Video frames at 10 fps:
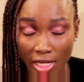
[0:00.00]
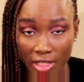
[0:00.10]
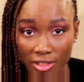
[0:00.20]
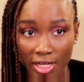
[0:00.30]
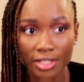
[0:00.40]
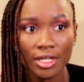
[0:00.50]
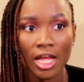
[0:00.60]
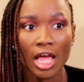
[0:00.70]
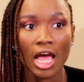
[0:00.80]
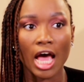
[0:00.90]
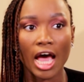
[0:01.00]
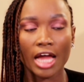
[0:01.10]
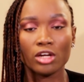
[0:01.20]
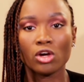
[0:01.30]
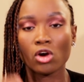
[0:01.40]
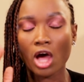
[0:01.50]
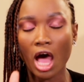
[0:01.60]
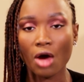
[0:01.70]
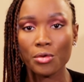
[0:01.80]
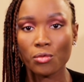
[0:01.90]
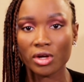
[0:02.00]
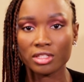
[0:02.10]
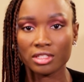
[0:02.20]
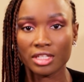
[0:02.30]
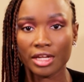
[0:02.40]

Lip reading: like I said. And how it works is